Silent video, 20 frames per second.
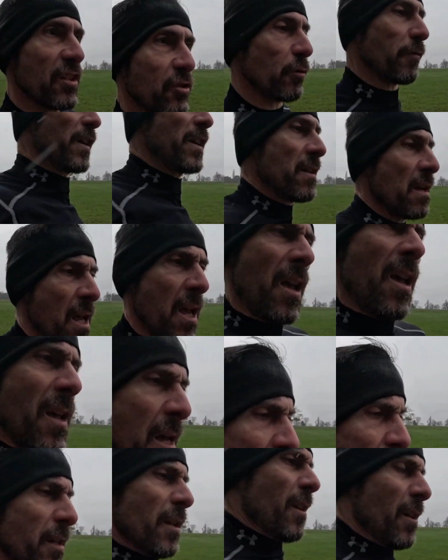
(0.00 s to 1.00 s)
that sort of thing,
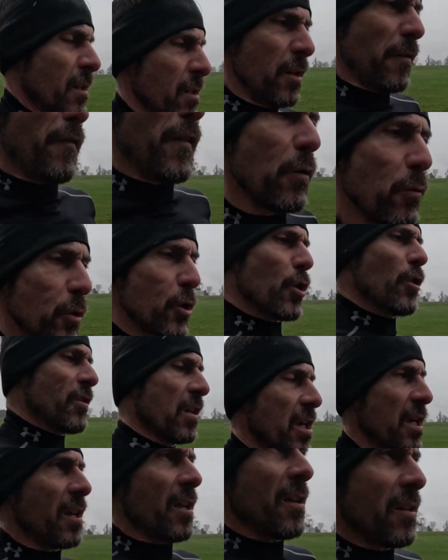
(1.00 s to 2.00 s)
because you feel good,
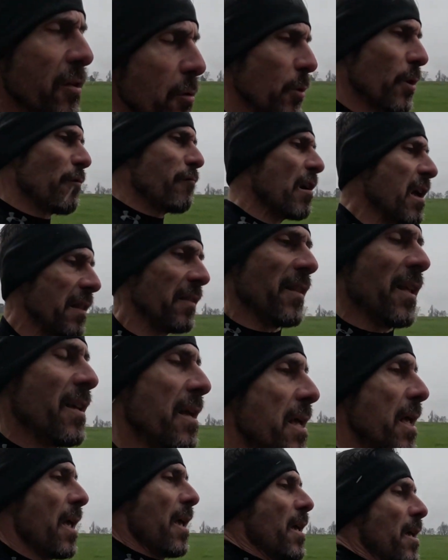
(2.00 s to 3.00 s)
you want to run.
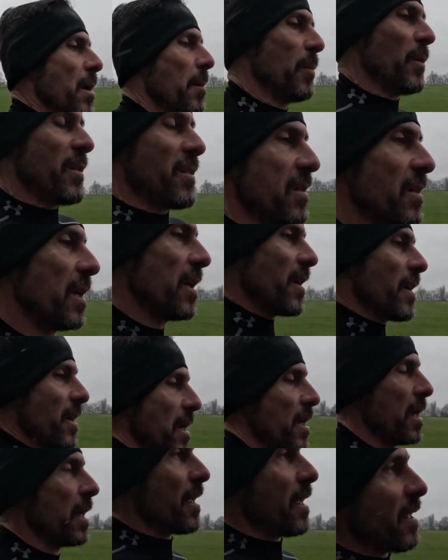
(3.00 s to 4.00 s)
But
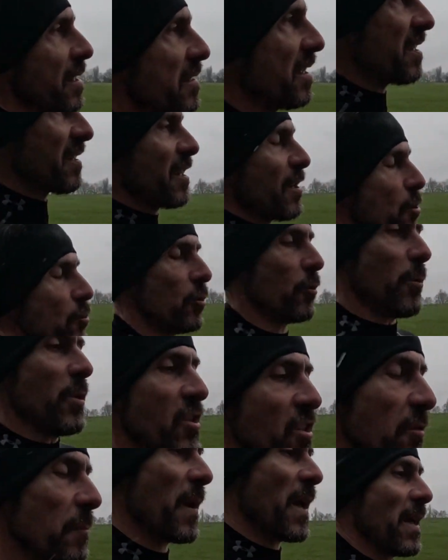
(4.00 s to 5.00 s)
this hill we were
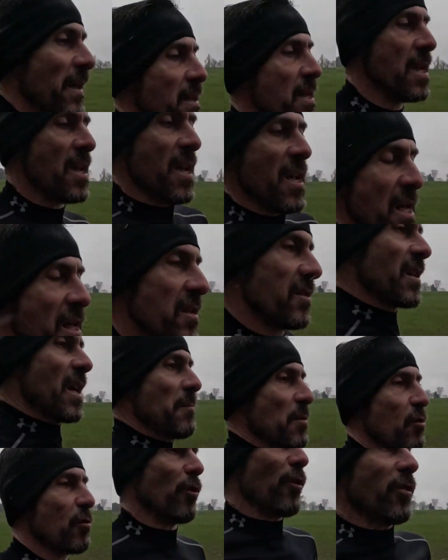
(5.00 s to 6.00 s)
just about to come
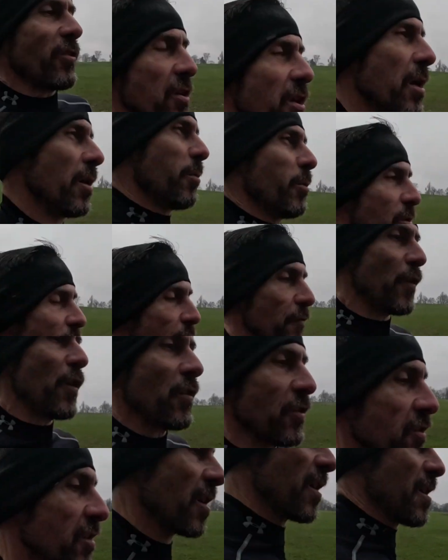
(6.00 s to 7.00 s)
across was the
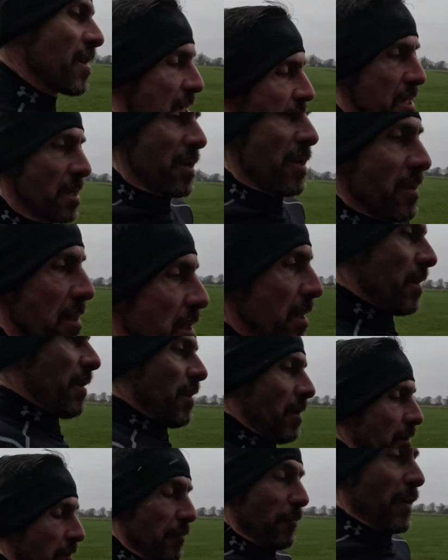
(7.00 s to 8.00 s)
first
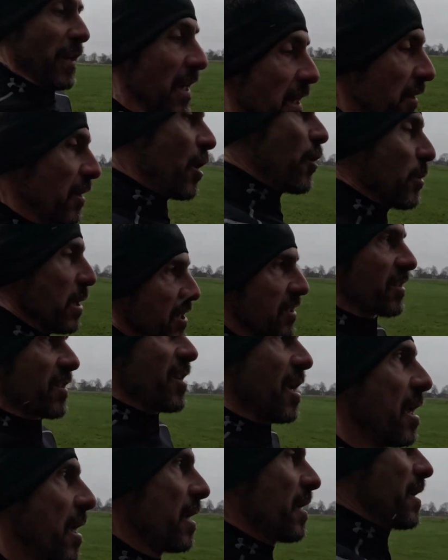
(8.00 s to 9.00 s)
thing I noticed
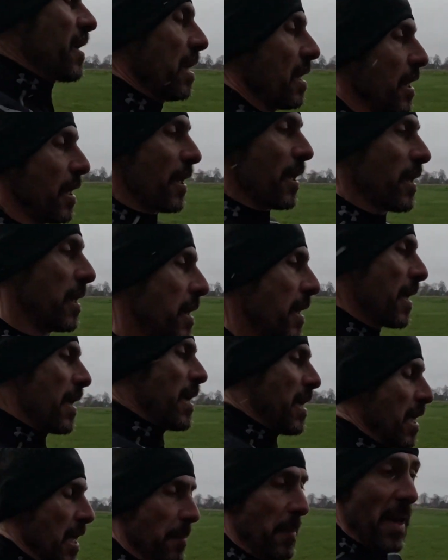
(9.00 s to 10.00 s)

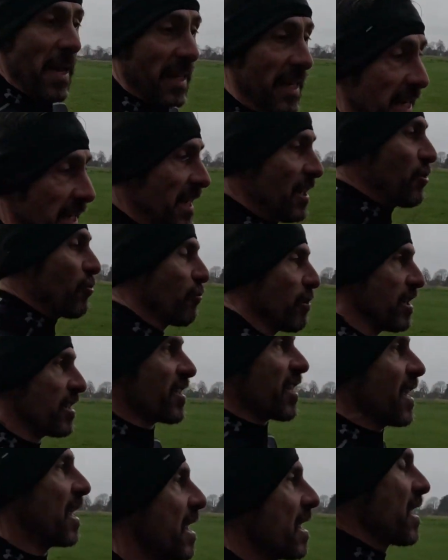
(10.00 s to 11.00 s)
about getting injuries.
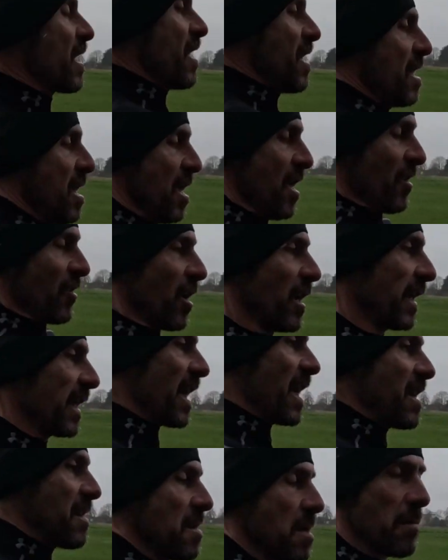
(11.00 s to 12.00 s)
Started
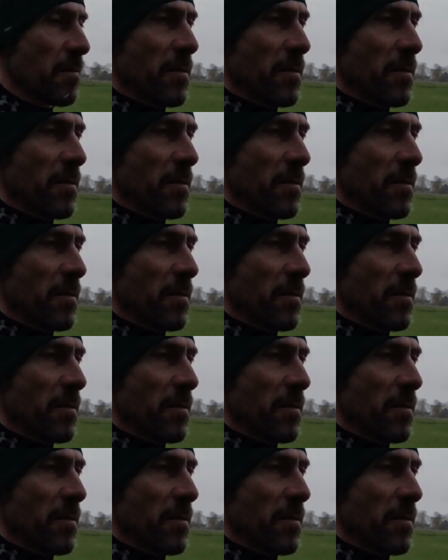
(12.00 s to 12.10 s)
getting